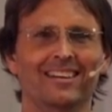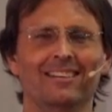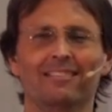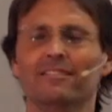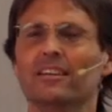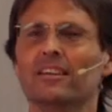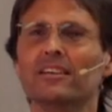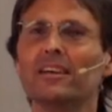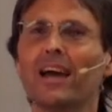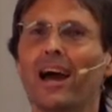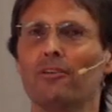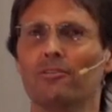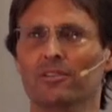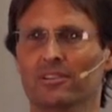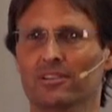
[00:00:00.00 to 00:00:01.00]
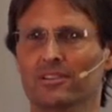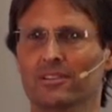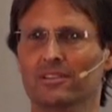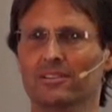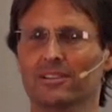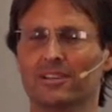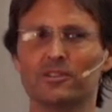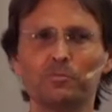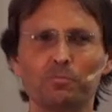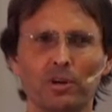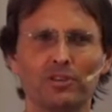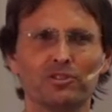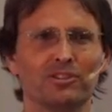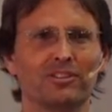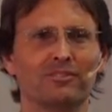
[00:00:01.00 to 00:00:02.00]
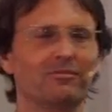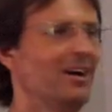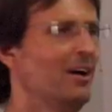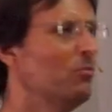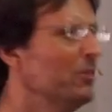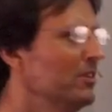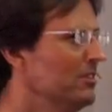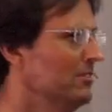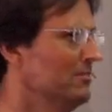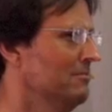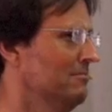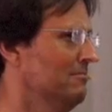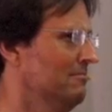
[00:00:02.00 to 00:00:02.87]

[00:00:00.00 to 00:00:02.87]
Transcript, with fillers: the current expression of our will.